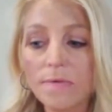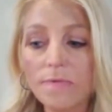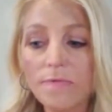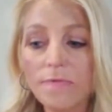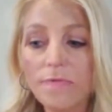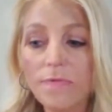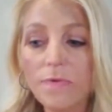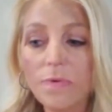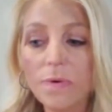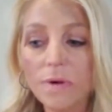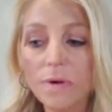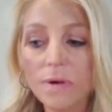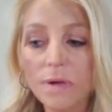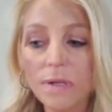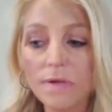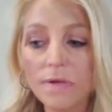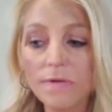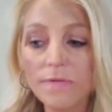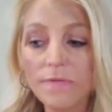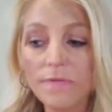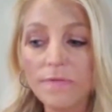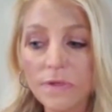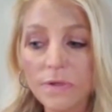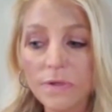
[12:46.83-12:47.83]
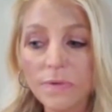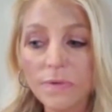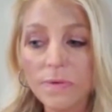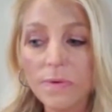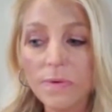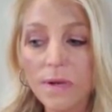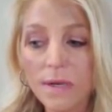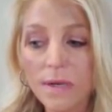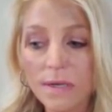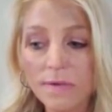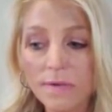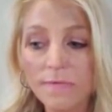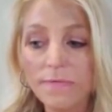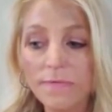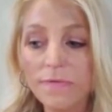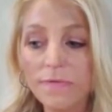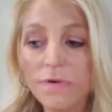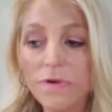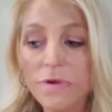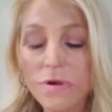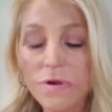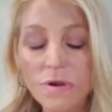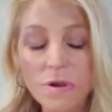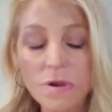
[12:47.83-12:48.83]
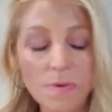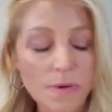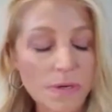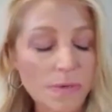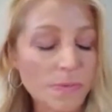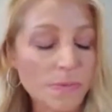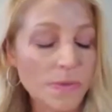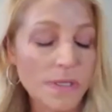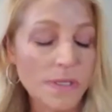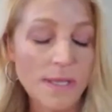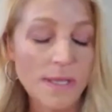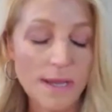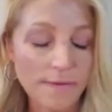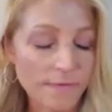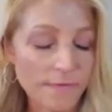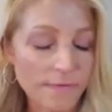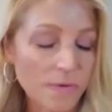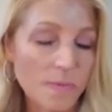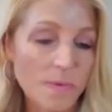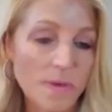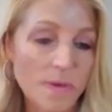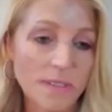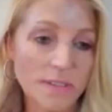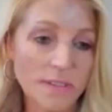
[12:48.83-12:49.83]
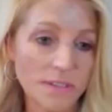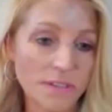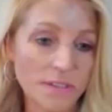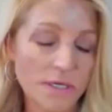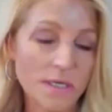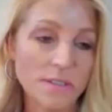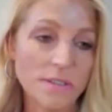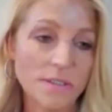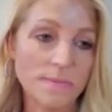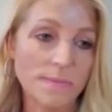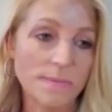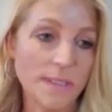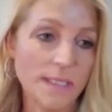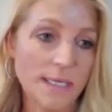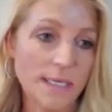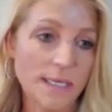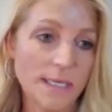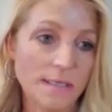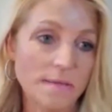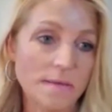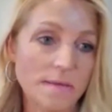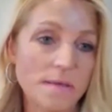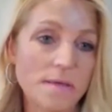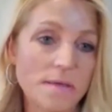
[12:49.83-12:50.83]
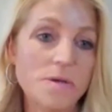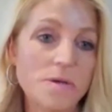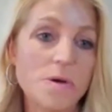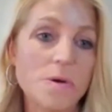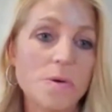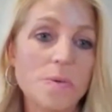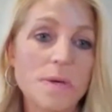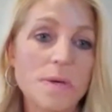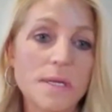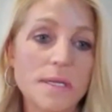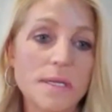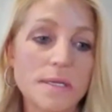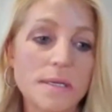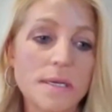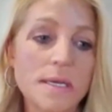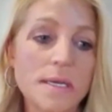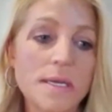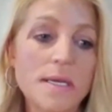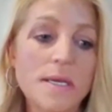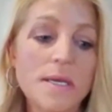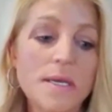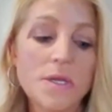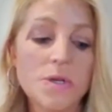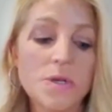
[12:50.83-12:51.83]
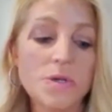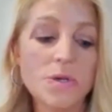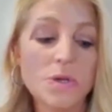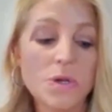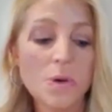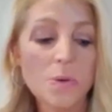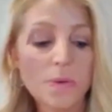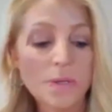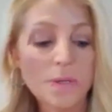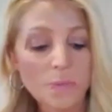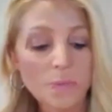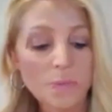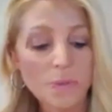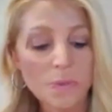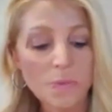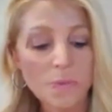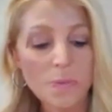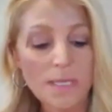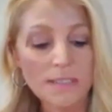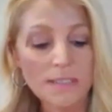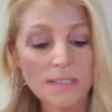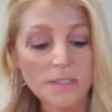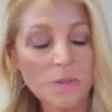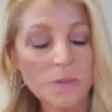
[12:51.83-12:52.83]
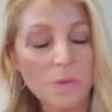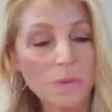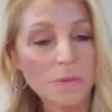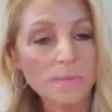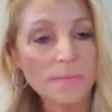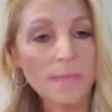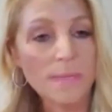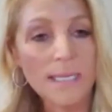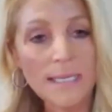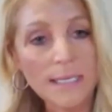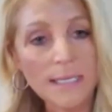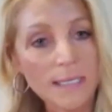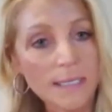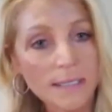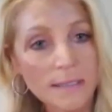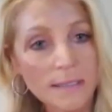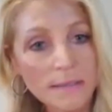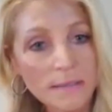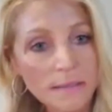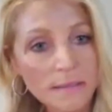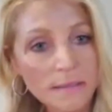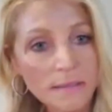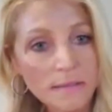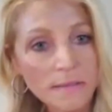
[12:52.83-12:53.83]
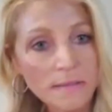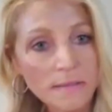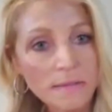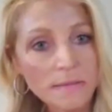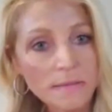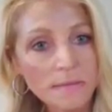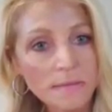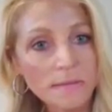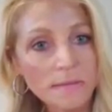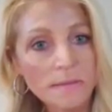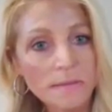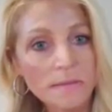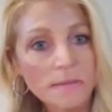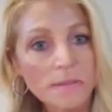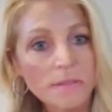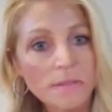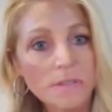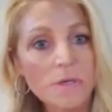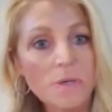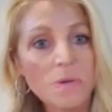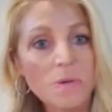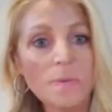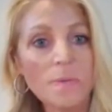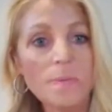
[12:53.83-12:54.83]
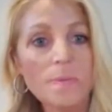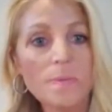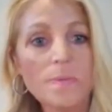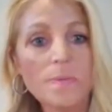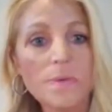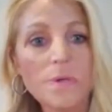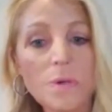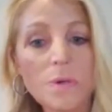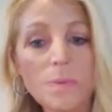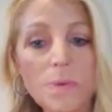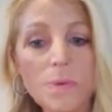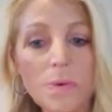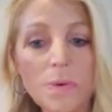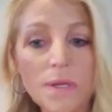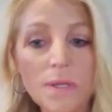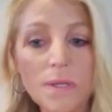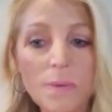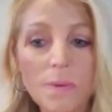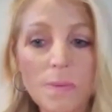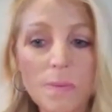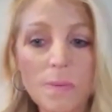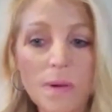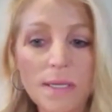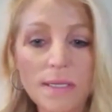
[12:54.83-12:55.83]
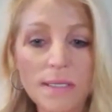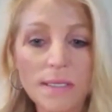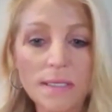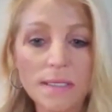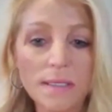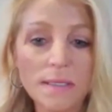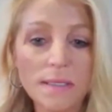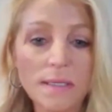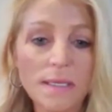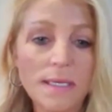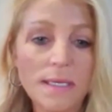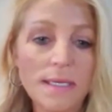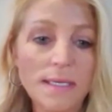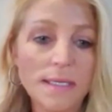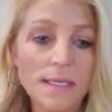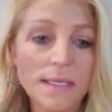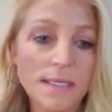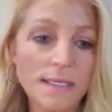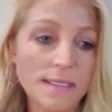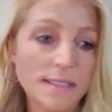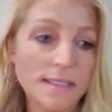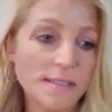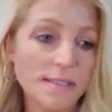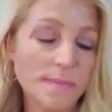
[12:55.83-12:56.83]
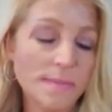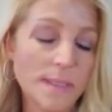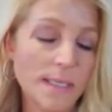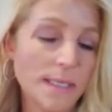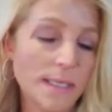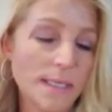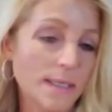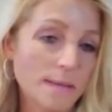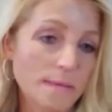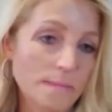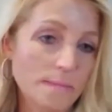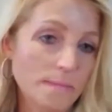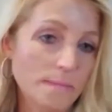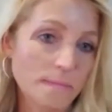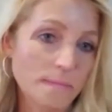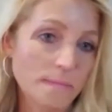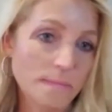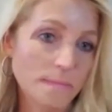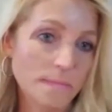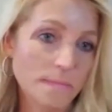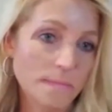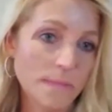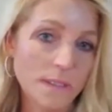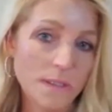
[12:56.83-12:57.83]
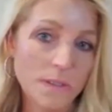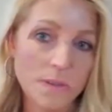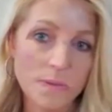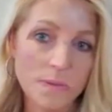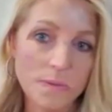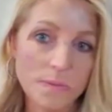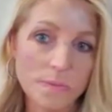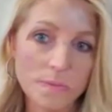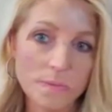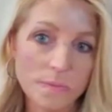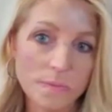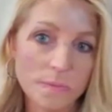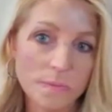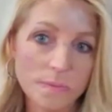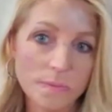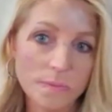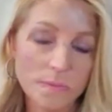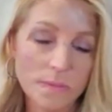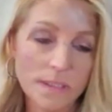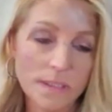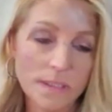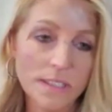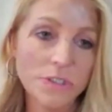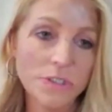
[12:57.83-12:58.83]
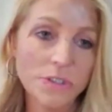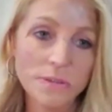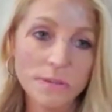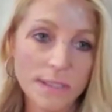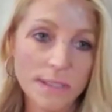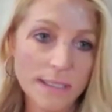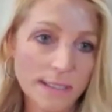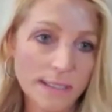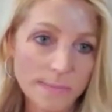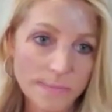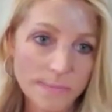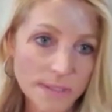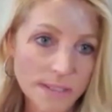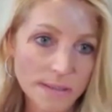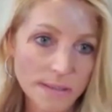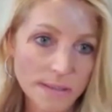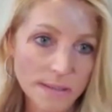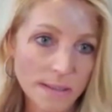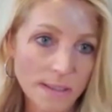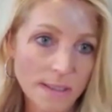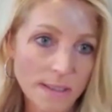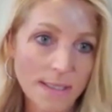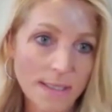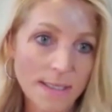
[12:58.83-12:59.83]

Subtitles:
for a view of no one will ever want to talk to me again. No one will want to hold my hand. No boy will want to kiss my, you know, injured lips.